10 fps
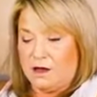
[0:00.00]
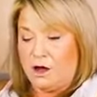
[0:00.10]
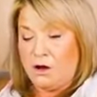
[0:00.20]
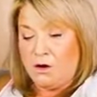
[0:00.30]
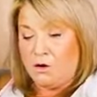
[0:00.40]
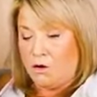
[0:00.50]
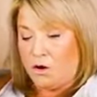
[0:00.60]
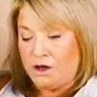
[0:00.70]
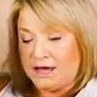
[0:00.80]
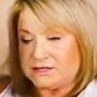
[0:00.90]
Oh,
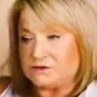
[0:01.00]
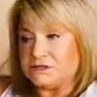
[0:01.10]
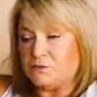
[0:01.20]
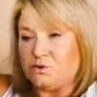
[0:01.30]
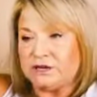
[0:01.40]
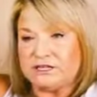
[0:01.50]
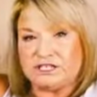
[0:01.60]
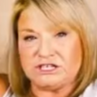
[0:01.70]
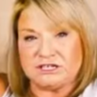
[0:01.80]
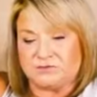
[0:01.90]
okay, so it's a wooden
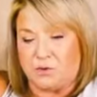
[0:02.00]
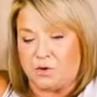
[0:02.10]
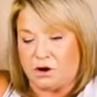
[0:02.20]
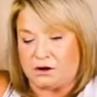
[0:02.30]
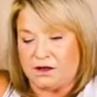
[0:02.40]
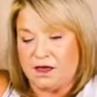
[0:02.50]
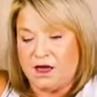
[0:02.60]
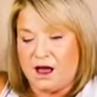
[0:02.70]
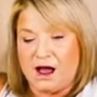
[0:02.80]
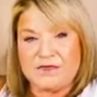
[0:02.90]
cheese board.
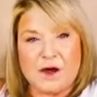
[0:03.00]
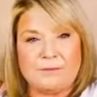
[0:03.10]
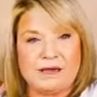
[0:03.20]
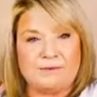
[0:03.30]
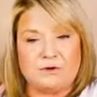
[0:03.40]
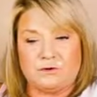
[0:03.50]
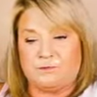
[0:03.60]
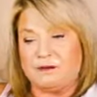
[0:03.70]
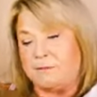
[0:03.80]
I thought maybe it would be